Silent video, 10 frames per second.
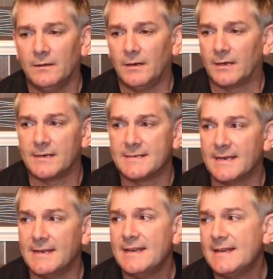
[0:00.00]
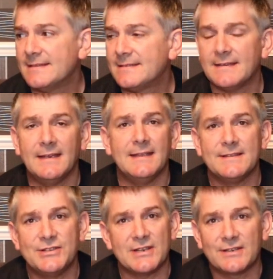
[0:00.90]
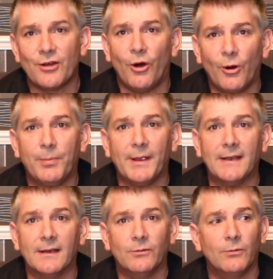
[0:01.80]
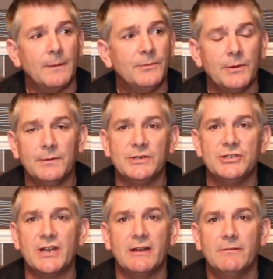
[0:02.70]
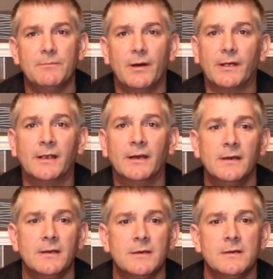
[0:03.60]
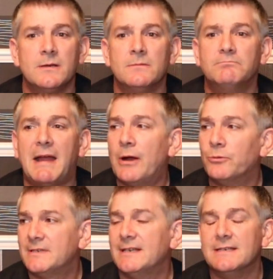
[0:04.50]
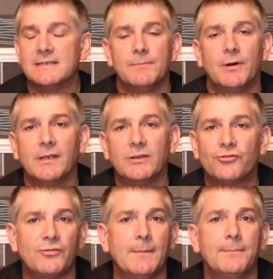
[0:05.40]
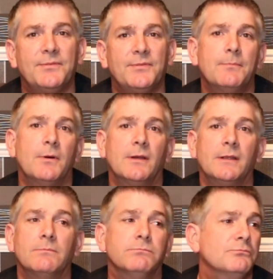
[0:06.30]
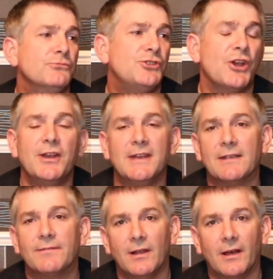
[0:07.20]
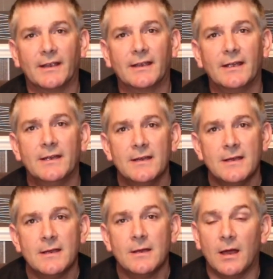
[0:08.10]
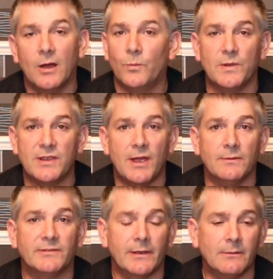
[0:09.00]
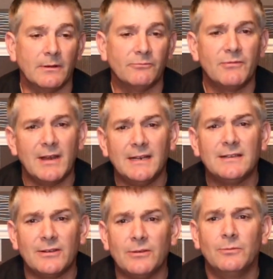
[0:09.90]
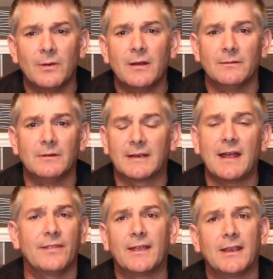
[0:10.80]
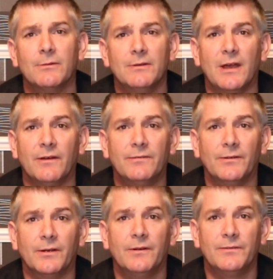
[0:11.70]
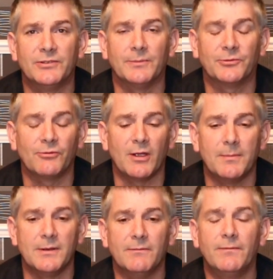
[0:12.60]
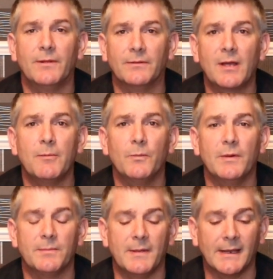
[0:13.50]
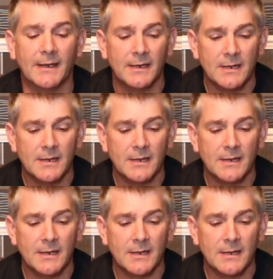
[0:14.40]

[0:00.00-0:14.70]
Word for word: like I said, it is it is just a hobby, and all I'm doing is sharing my outings, my trips, my journey, if you like, uh, with you. So I really do. I can't thank you enough for, for subscribing and, for, and coming with me.